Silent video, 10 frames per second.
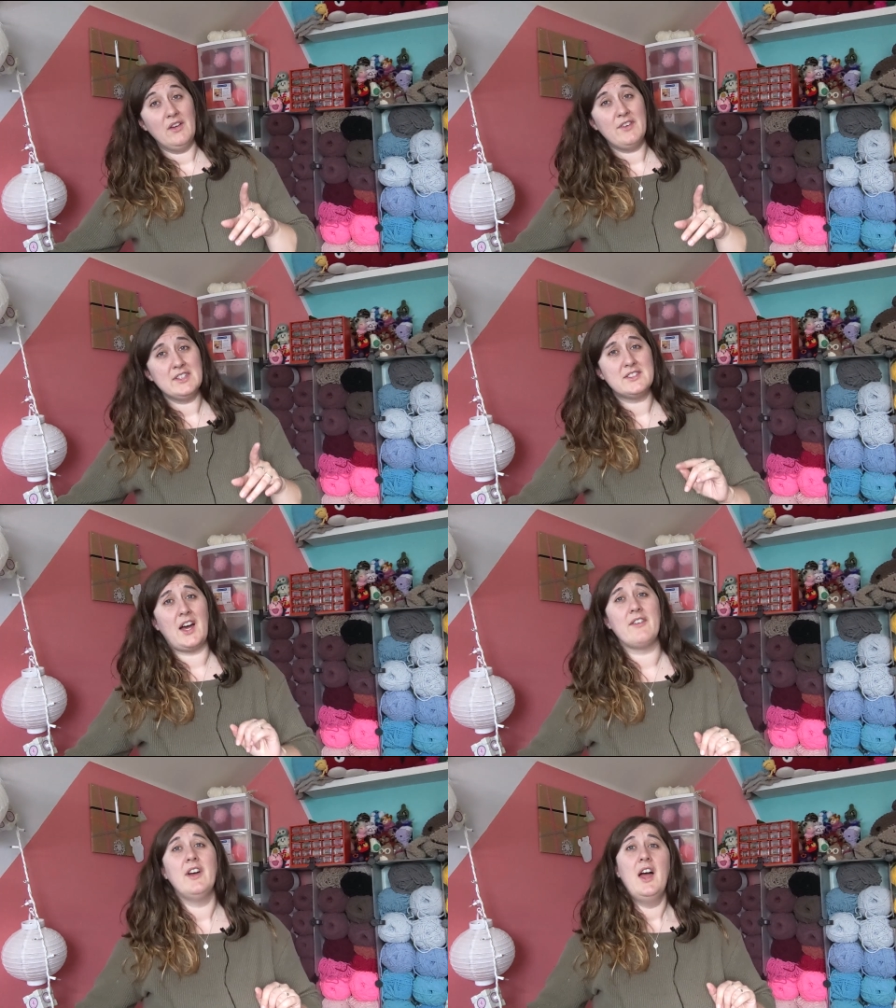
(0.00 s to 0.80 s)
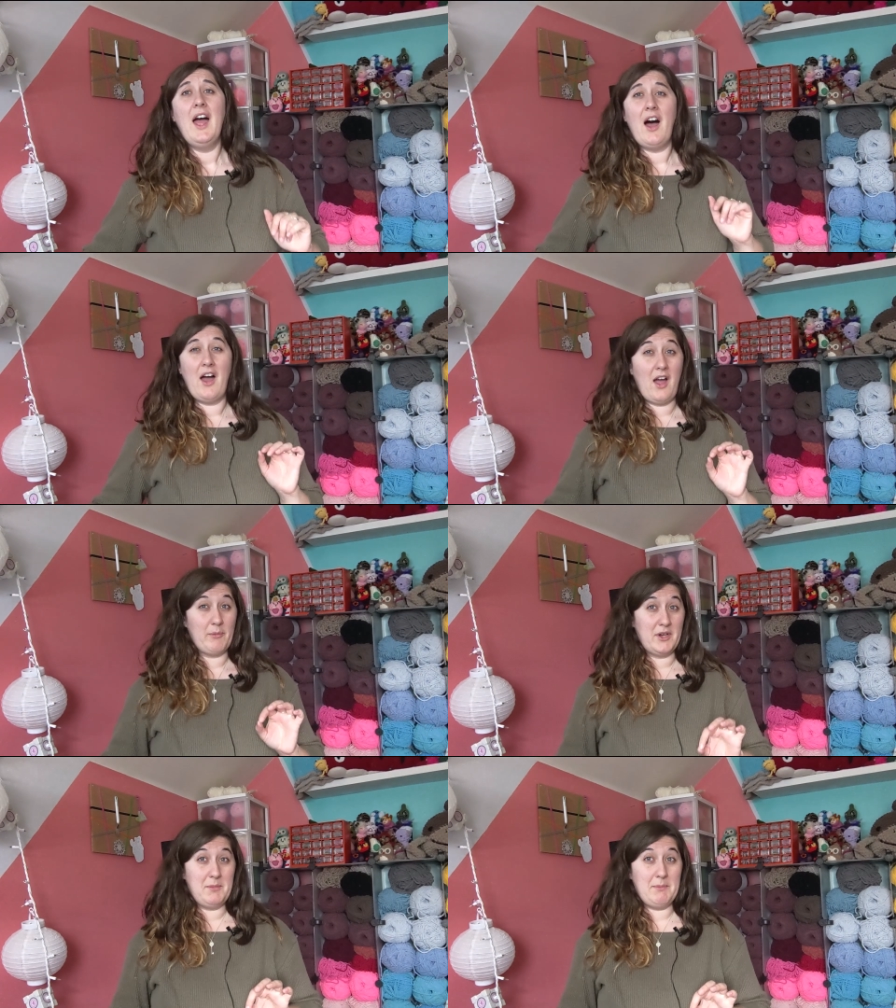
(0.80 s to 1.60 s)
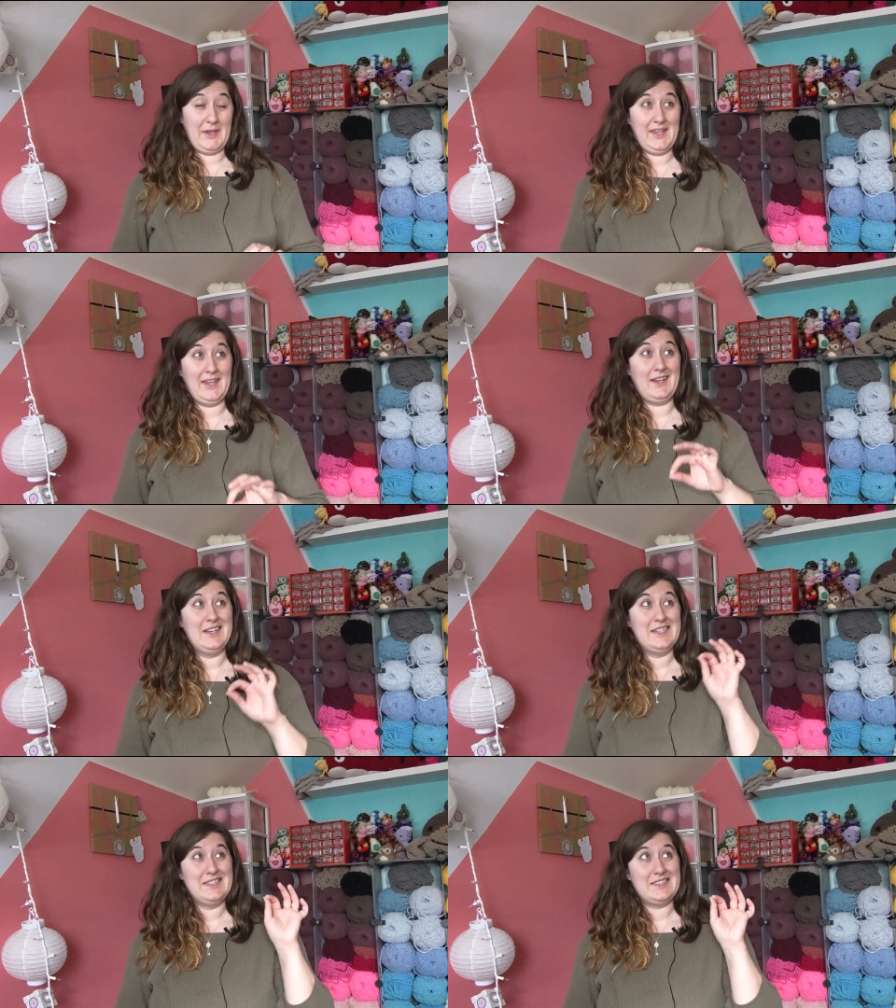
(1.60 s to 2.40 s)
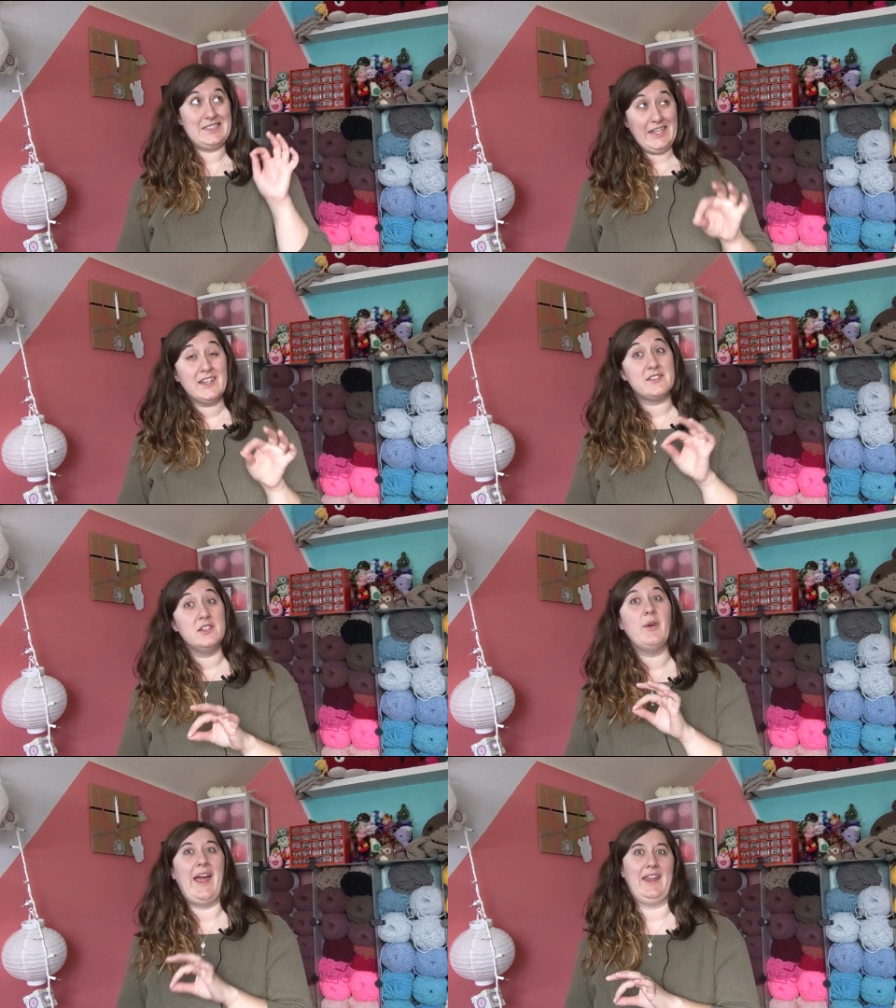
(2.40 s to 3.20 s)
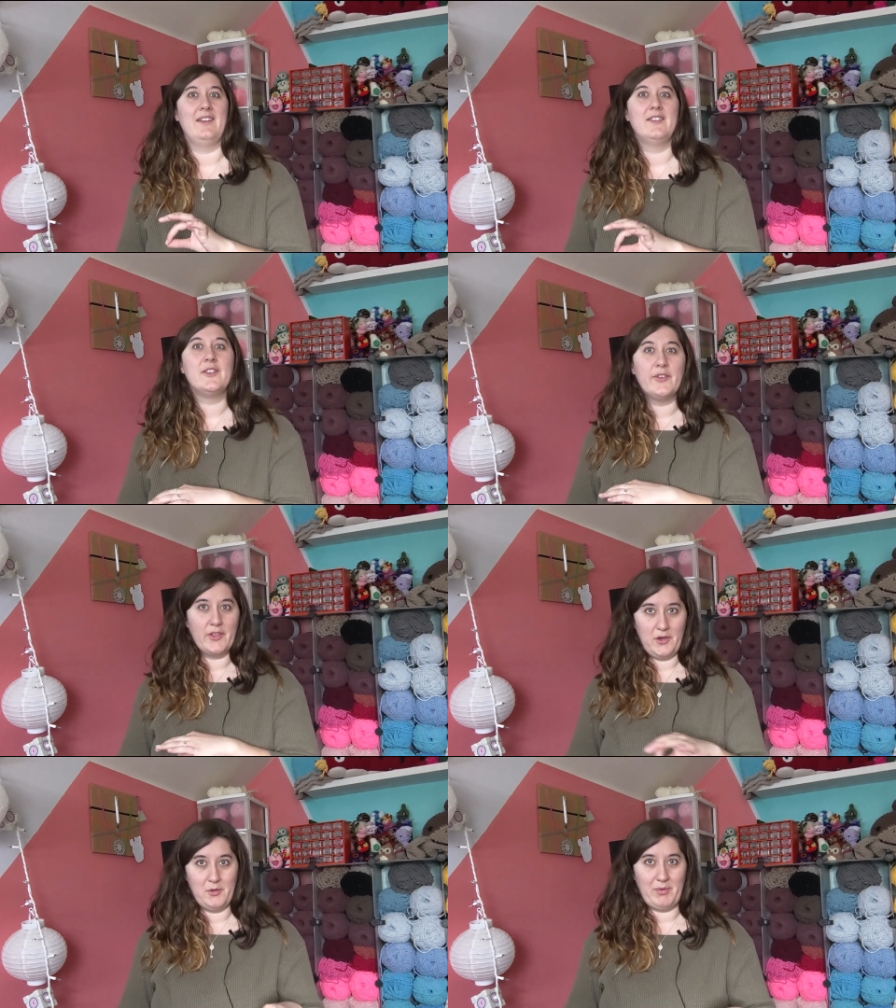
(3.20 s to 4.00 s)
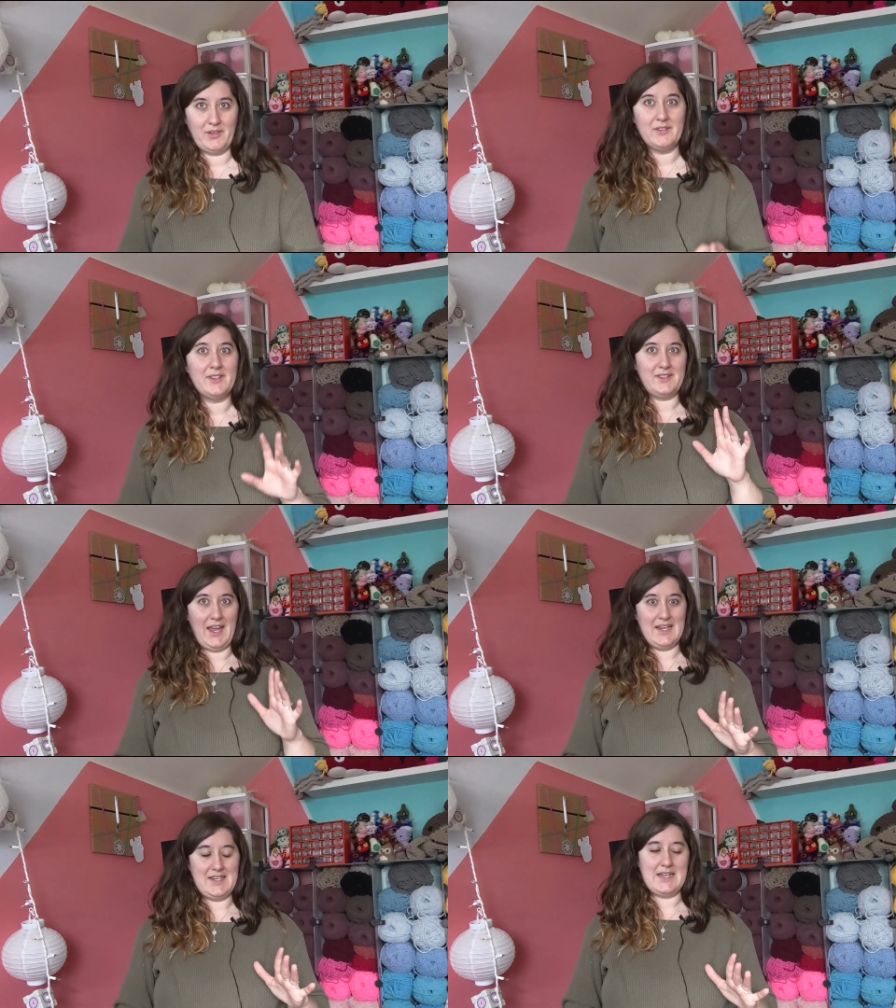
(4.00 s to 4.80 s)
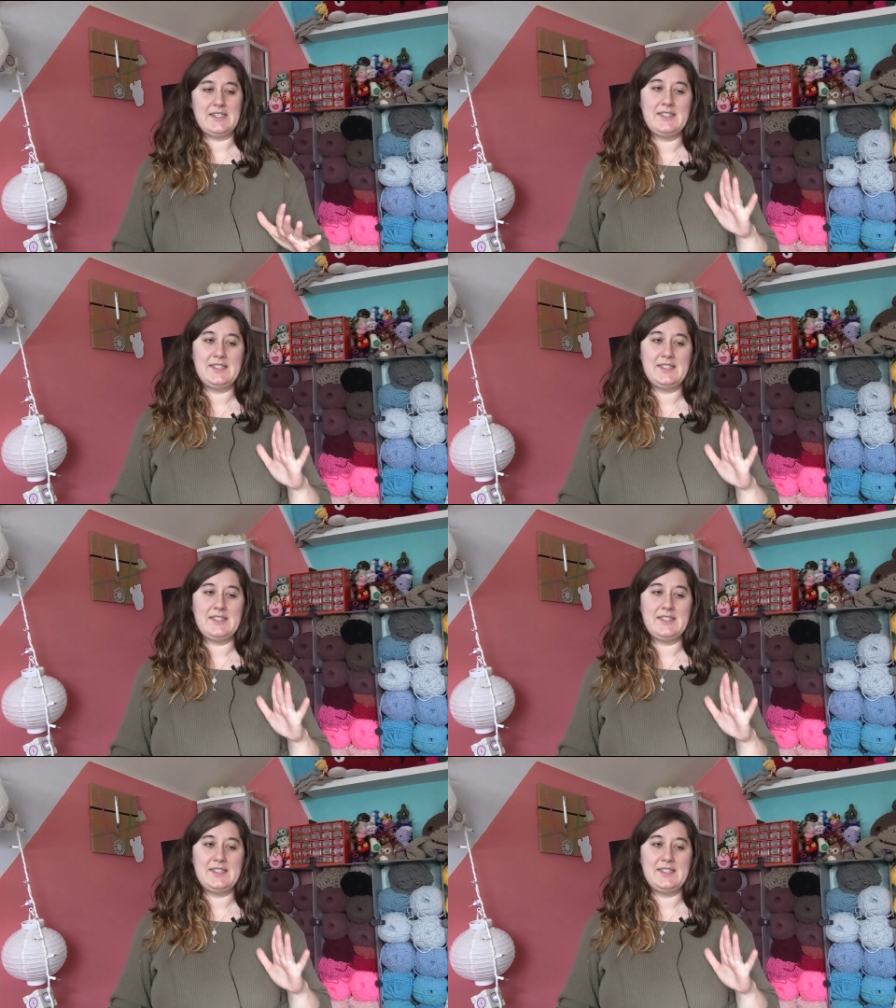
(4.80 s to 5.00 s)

First off, I'm going to be making 6 new Ekans for the new build is the idea.